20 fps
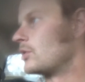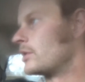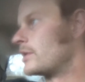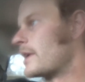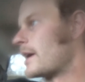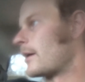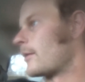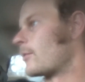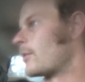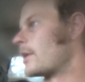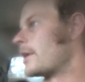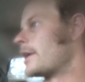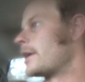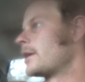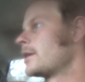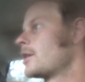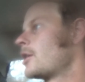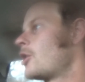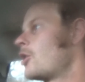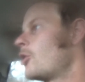that way,
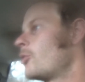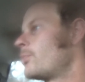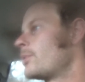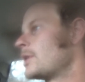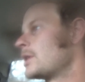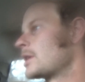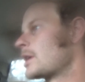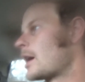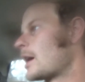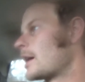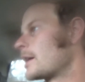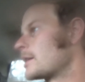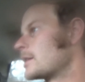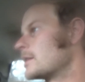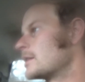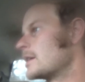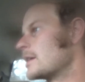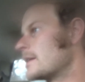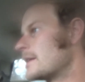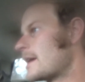hoping I
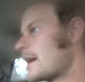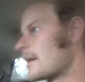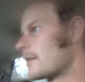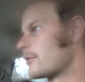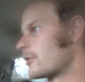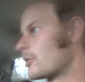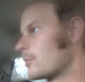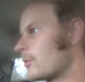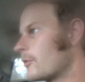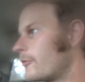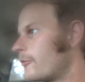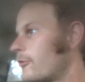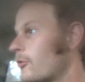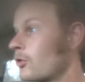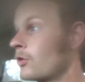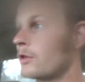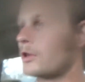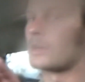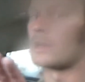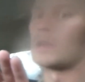could get down there
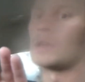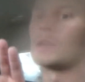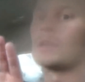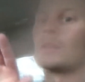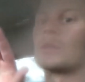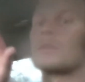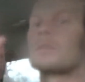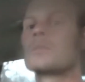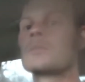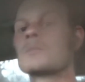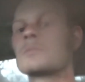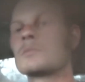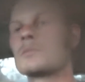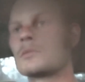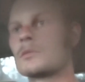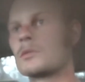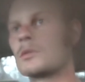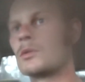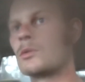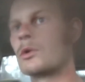before they
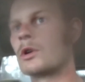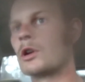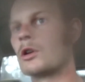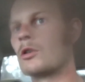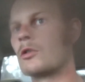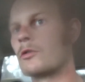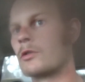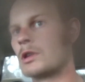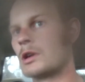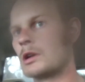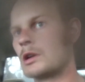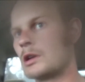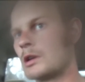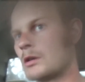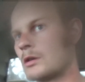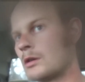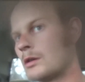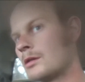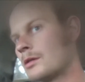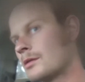went over the
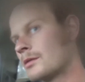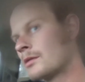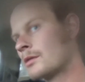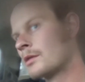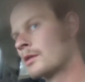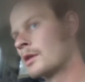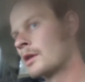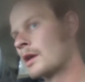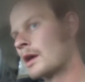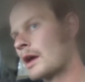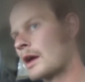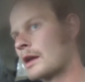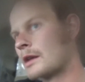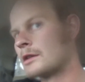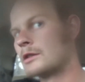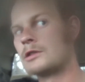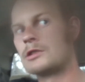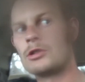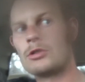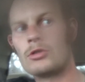hill,
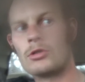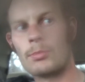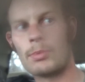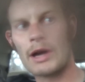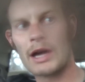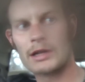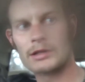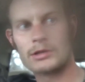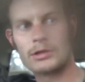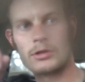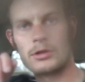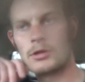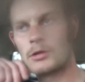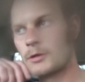headed to the pasture.